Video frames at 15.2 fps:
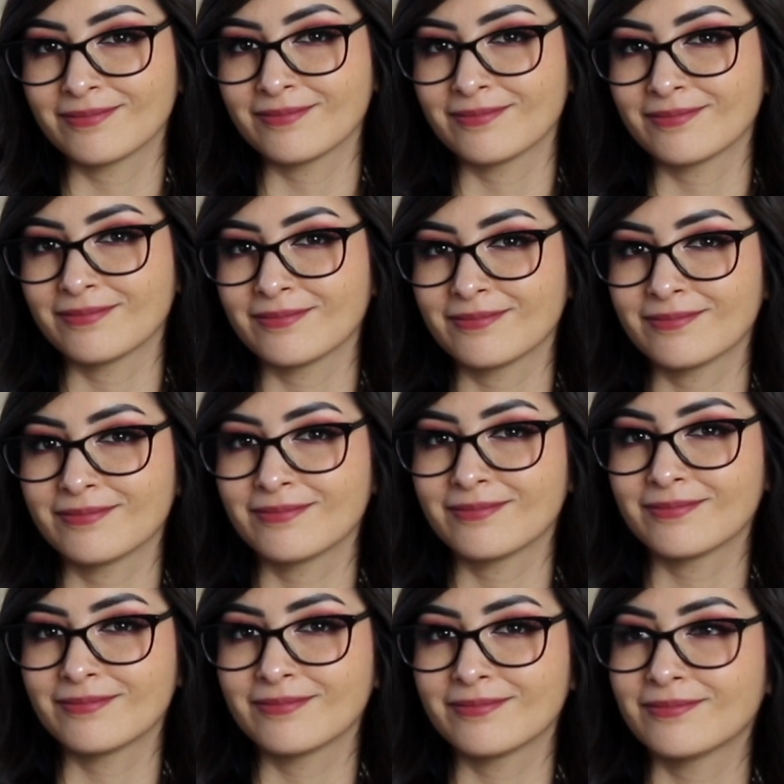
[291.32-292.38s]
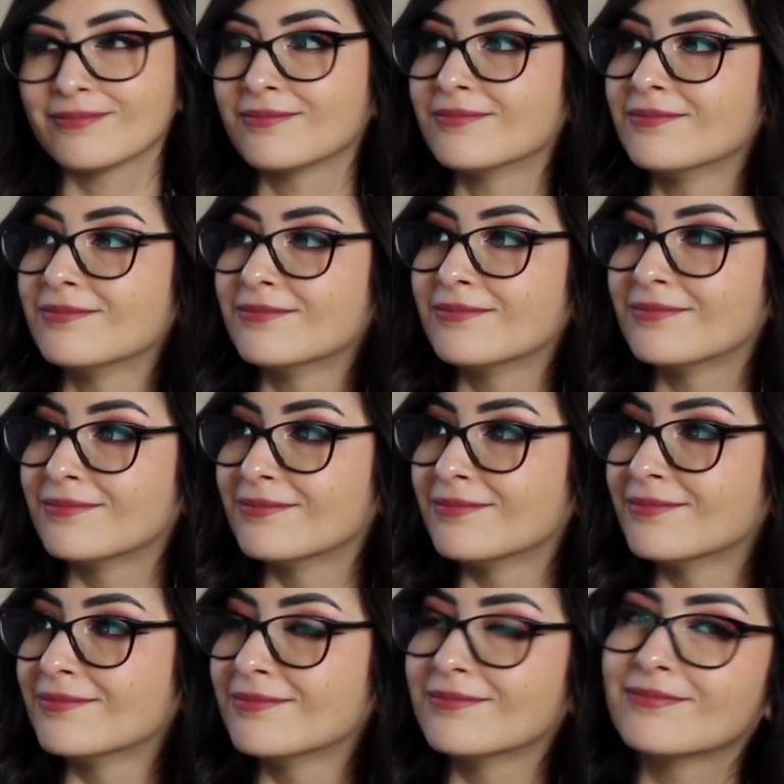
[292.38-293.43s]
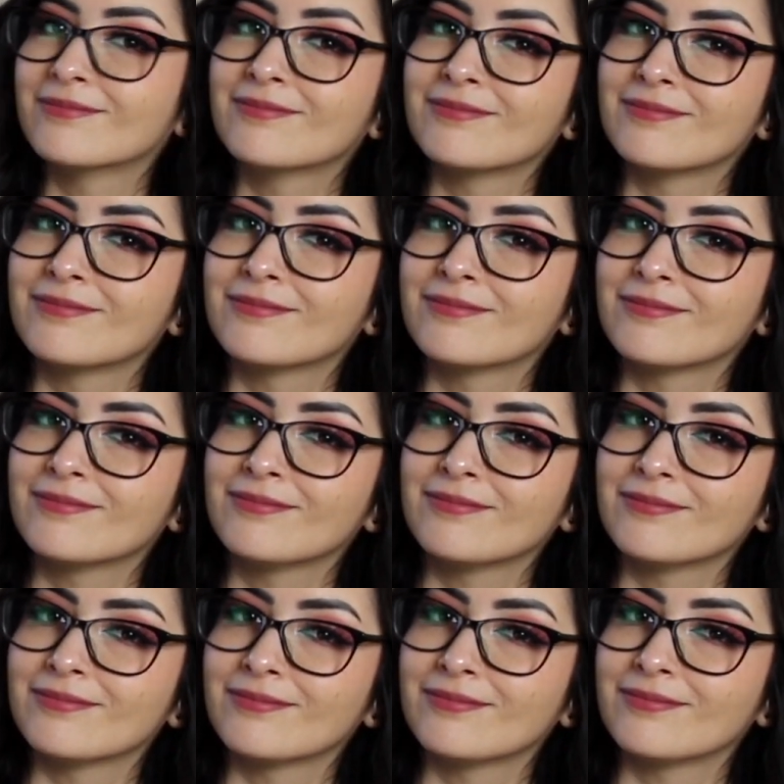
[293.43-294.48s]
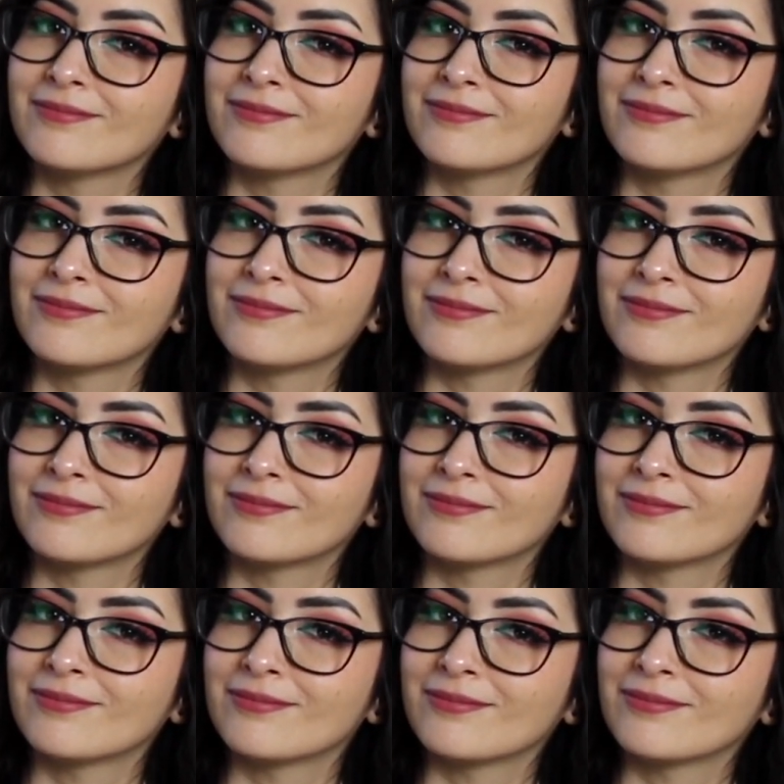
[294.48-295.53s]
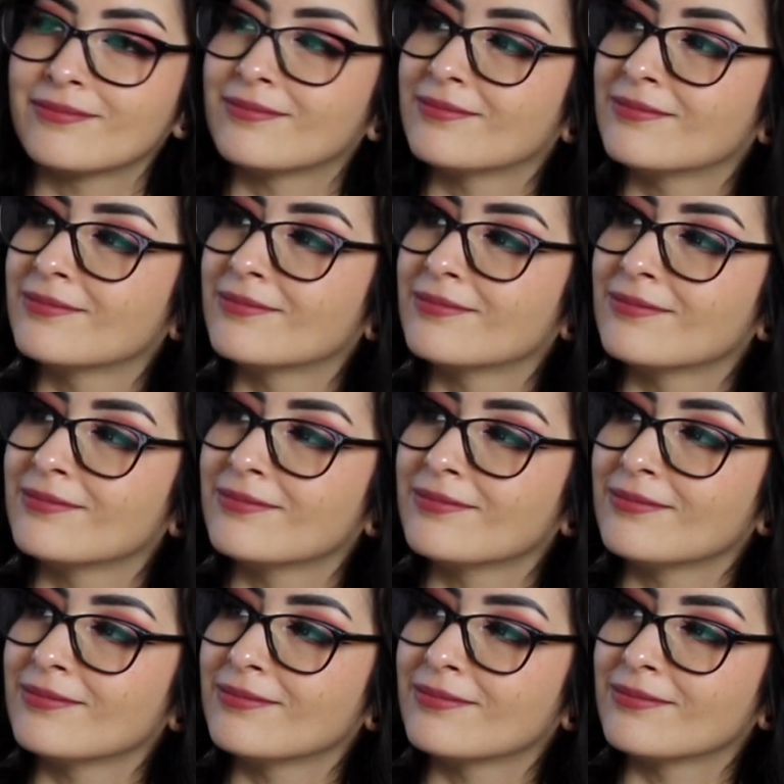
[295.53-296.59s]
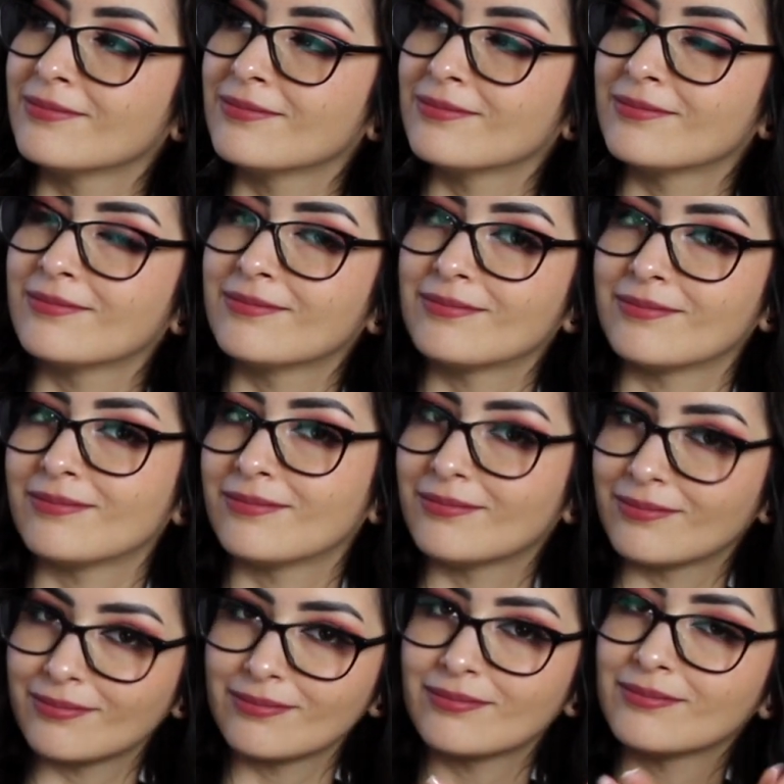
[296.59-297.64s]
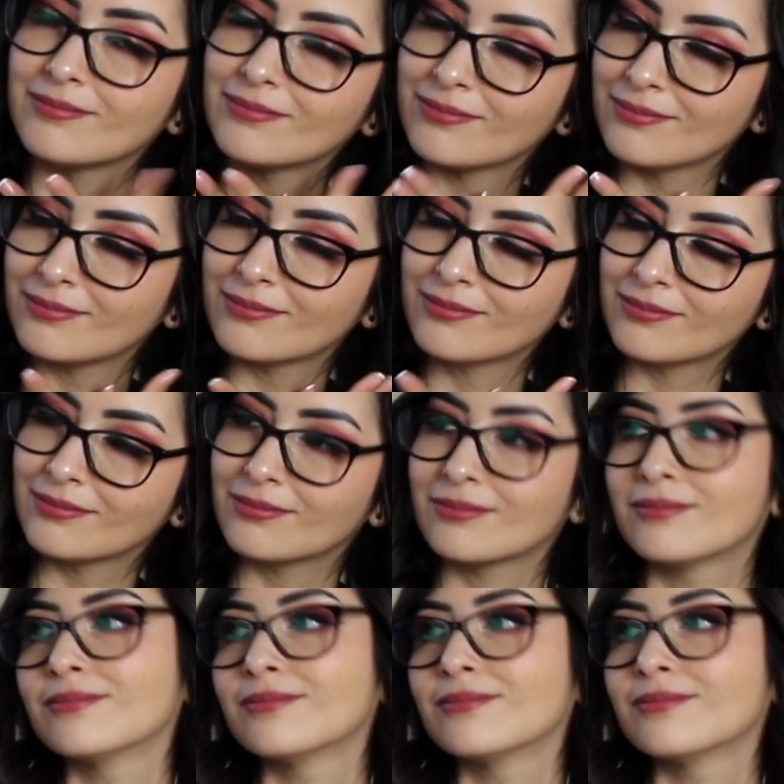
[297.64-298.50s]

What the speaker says: (not speaking)